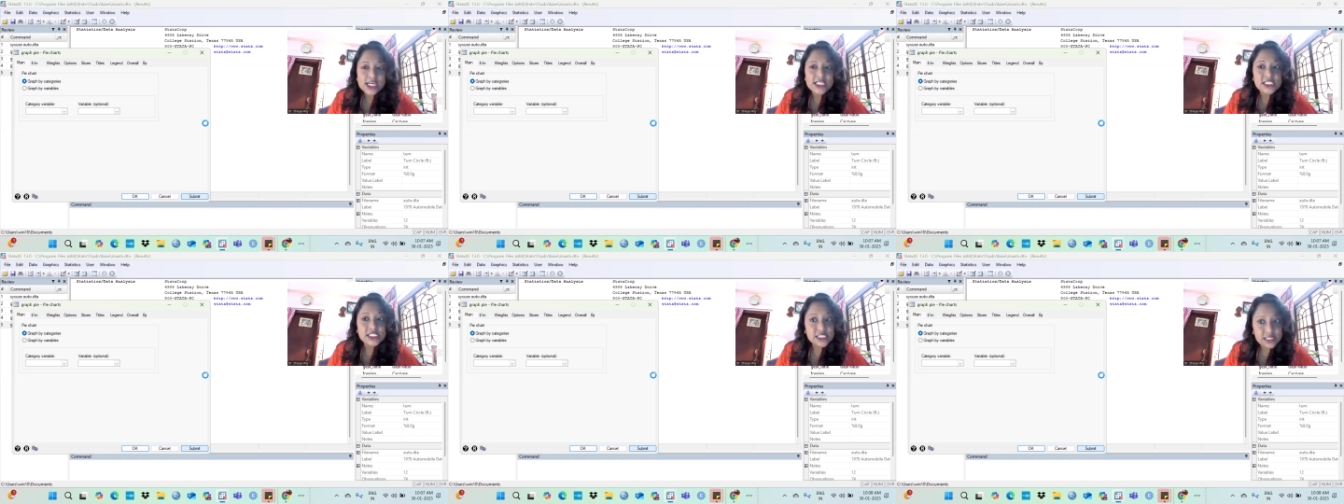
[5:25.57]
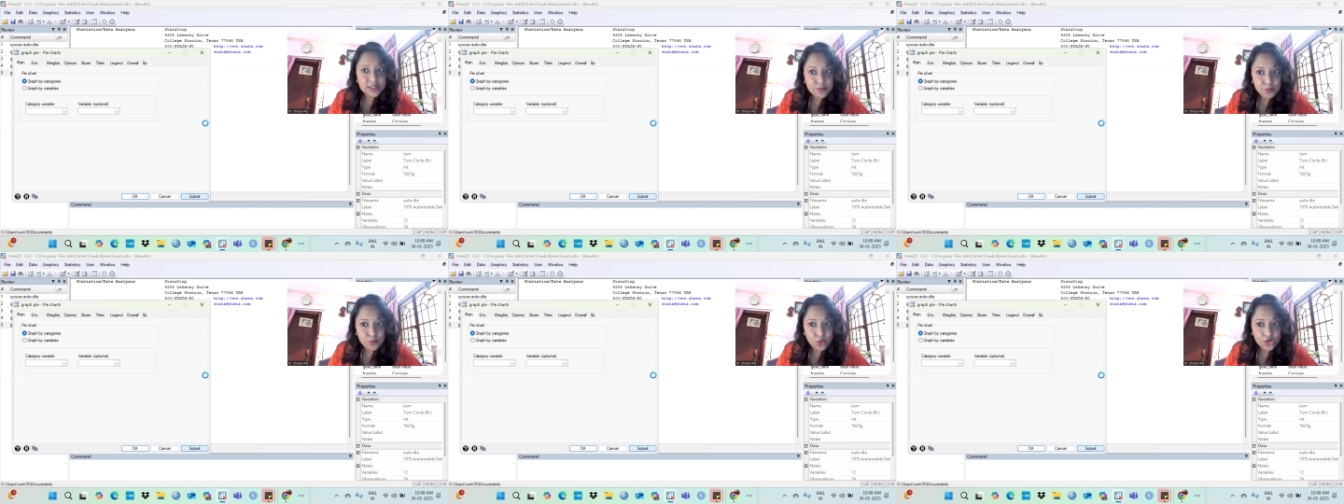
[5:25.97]
it is
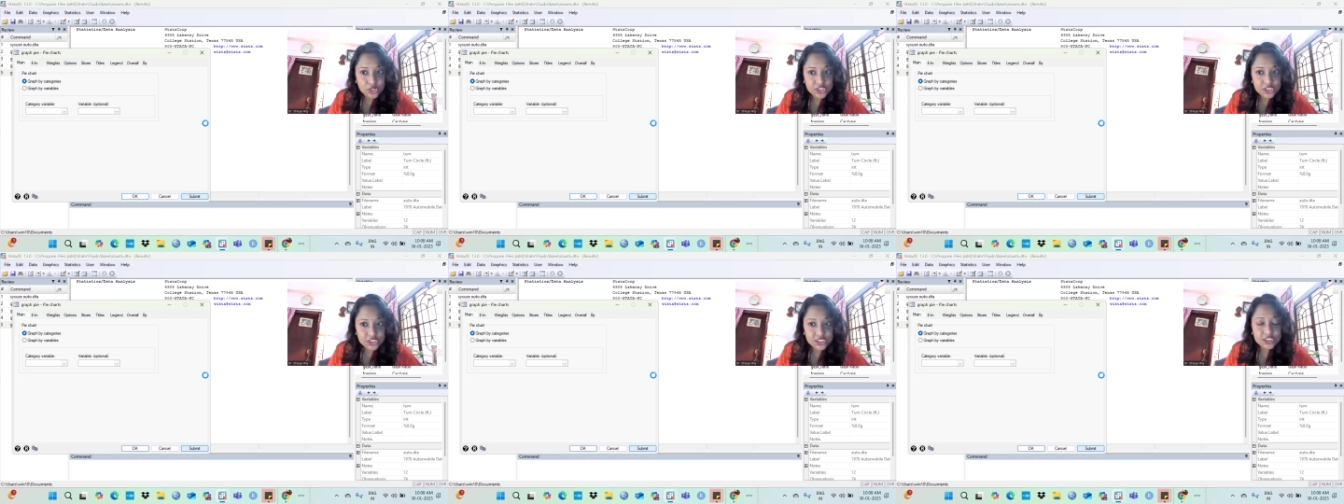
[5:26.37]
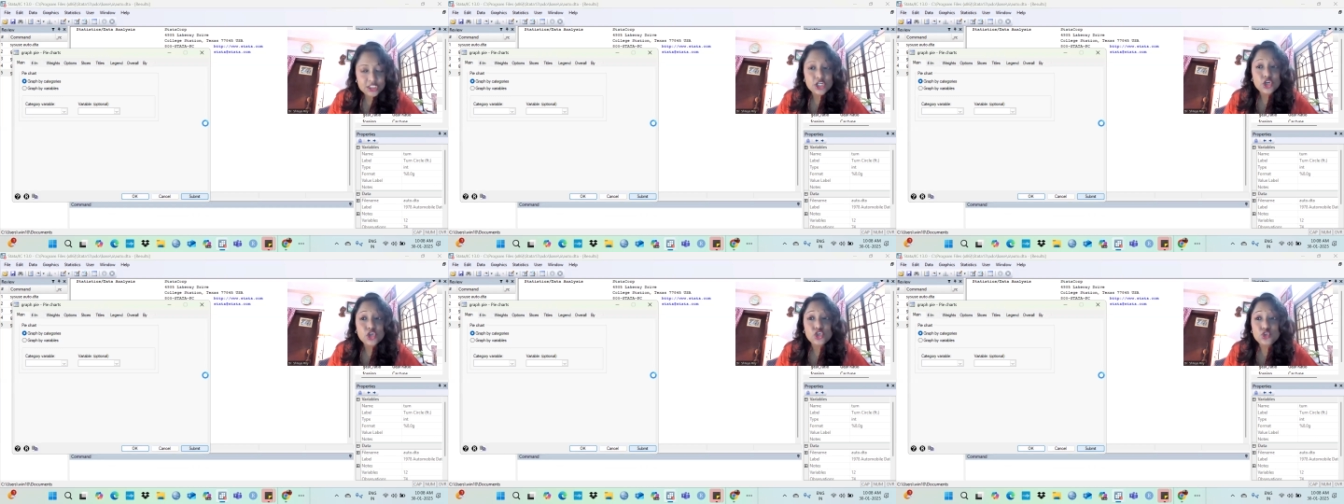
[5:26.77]

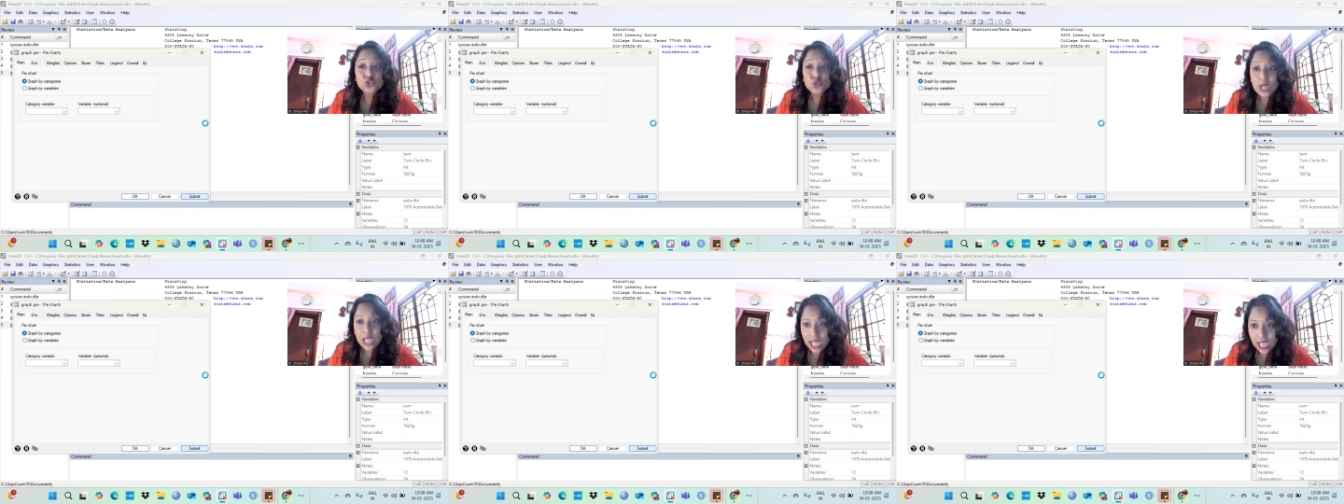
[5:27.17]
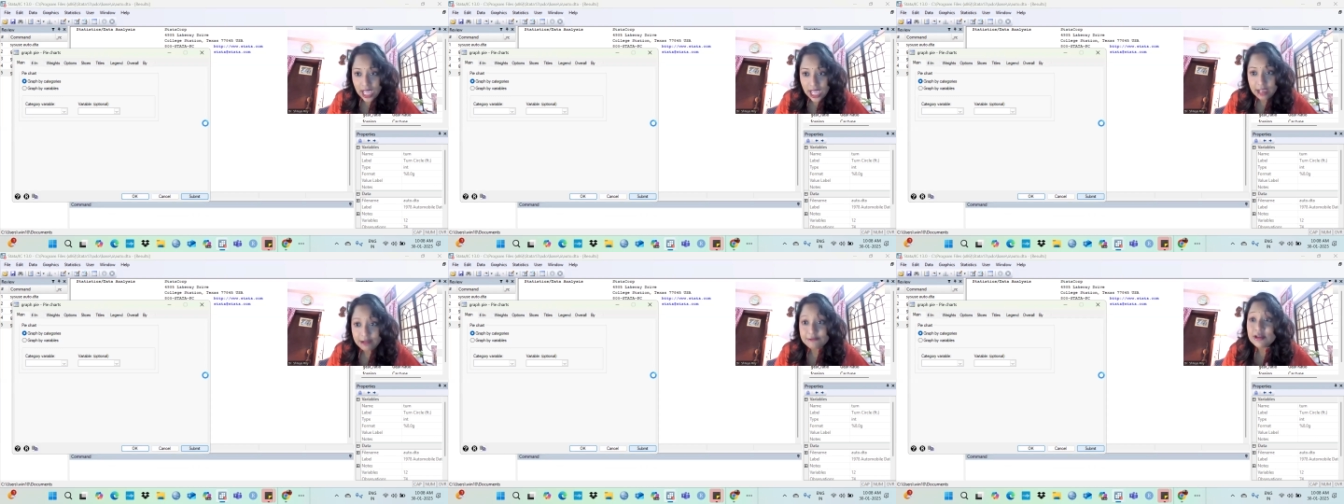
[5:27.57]
important to
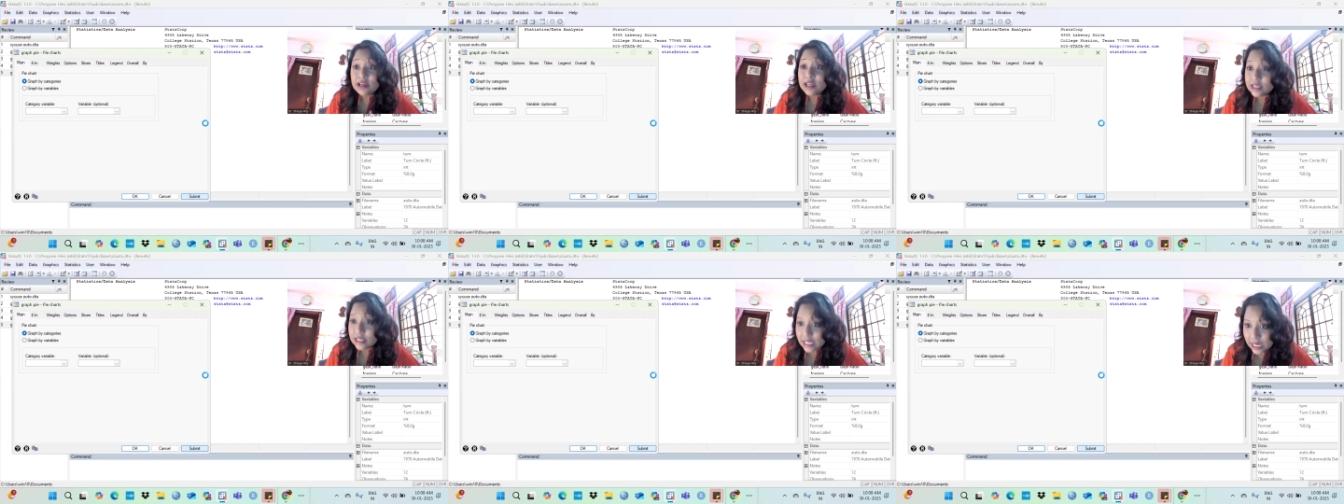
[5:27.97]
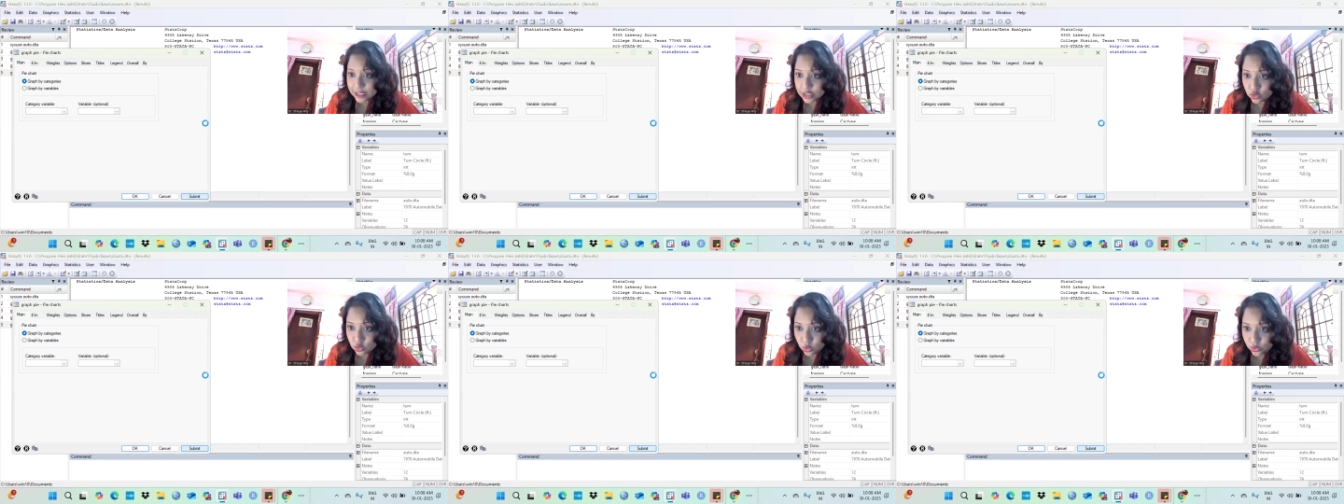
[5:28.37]
have
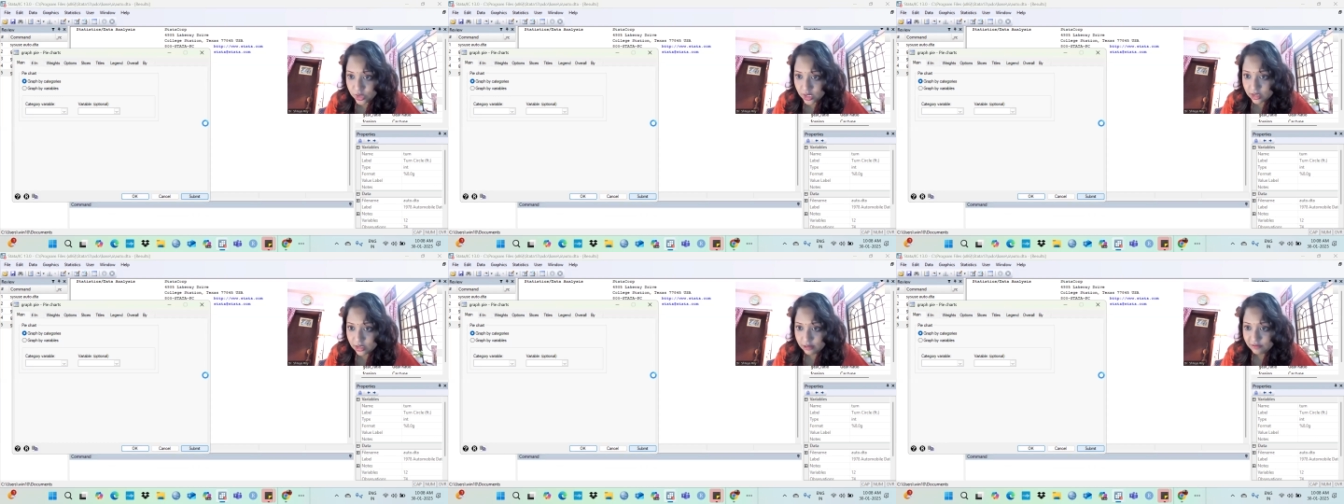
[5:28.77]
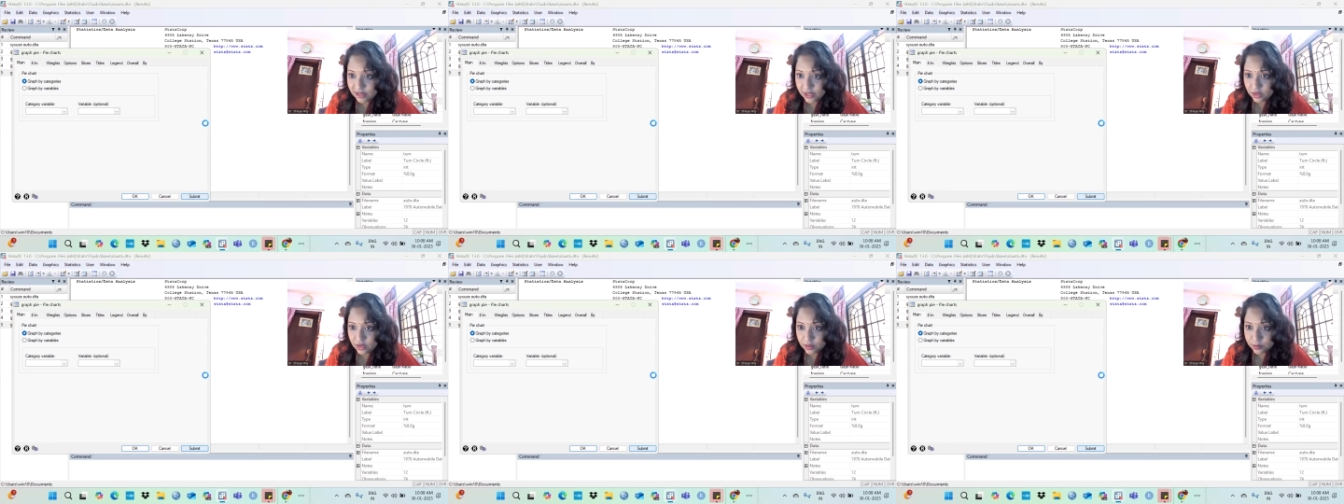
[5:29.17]
categorical
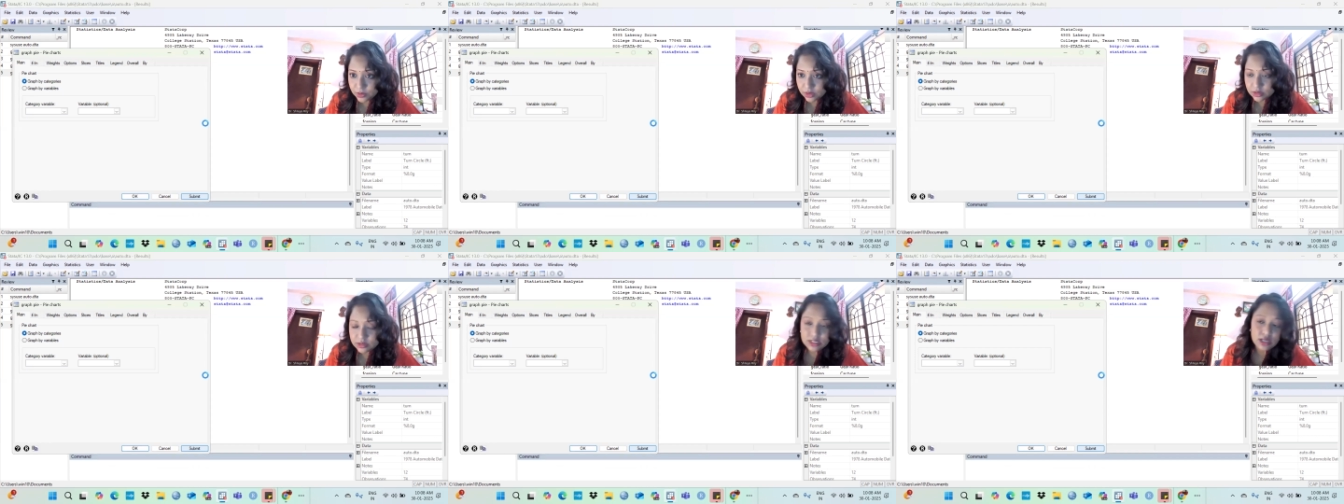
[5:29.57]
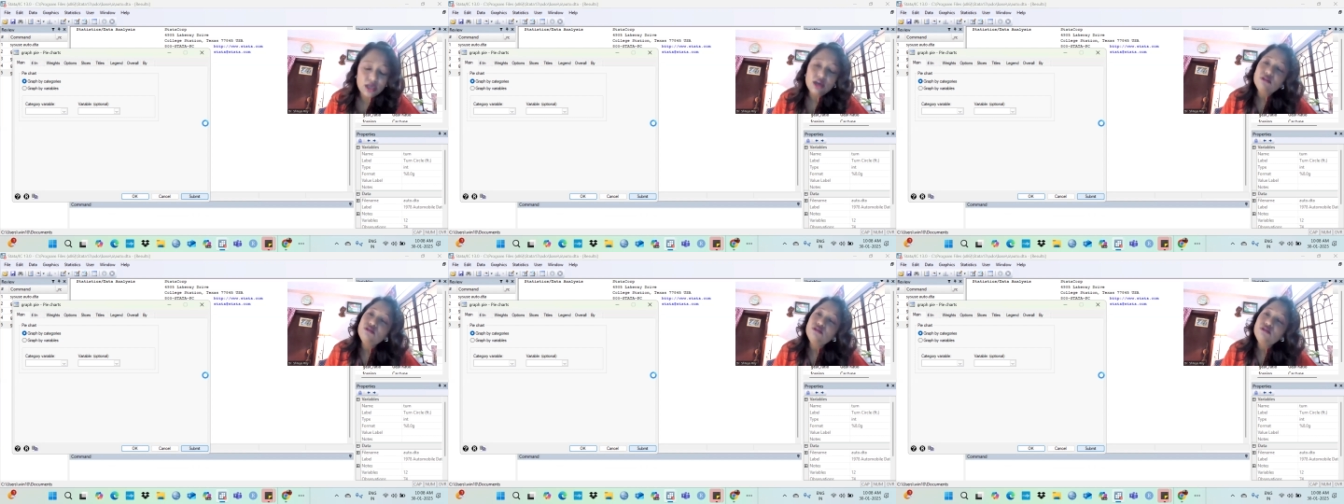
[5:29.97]
variables.